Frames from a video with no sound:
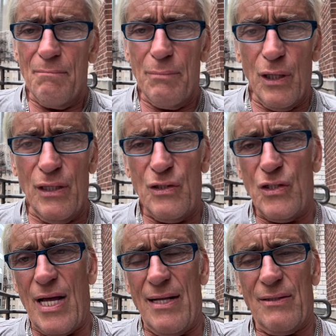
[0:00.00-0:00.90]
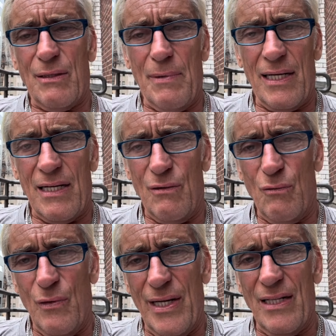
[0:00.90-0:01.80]
bullish sentiment could
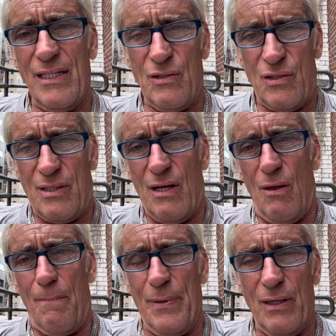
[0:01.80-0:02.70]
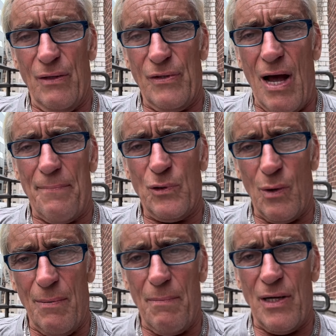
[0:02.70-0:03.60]
really still build up
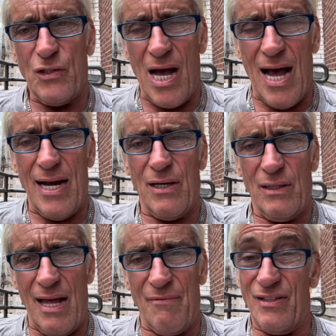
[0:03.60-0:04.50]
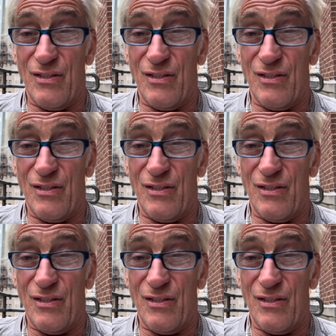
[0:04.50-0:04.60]
to a much higher level.